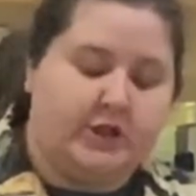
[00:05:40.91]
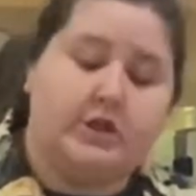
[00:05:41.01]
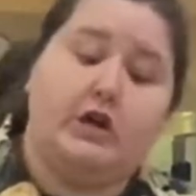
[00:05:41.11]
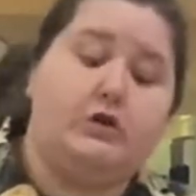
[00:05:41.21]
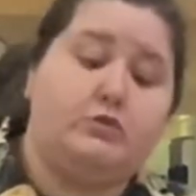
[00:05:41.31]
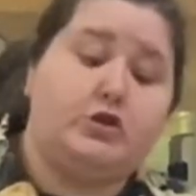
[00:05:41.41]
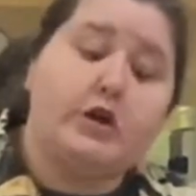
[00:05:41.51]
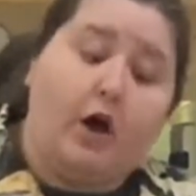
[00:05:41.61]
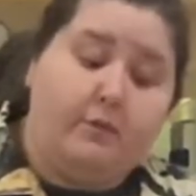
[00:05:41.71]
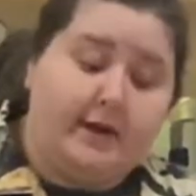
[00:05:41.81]
so you
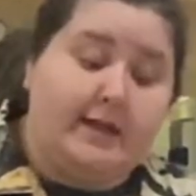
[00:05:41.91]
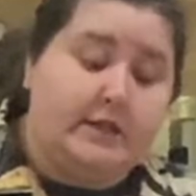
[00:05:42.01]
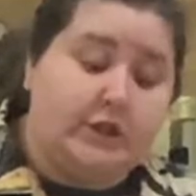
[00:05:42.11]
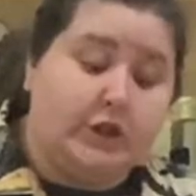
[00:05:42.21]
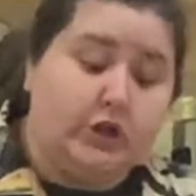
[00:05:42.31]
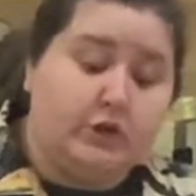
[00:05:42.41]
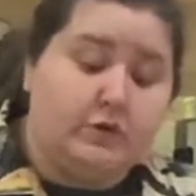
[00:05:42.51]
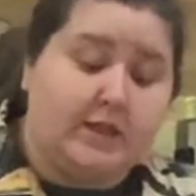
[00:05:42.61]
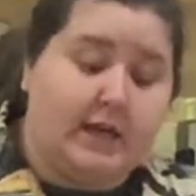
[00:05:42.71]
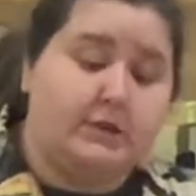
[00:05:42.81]
don't need to
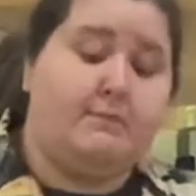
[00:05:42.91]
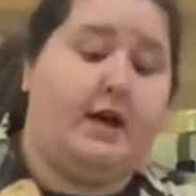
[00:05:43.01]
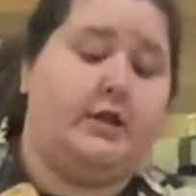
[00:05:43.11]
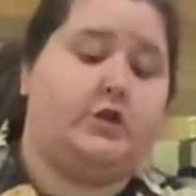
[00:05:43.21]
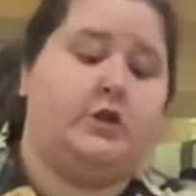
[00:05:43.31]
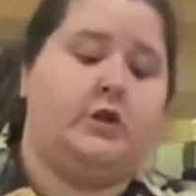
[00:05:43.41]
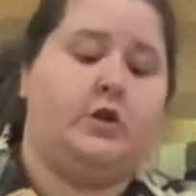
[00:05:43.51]
use as much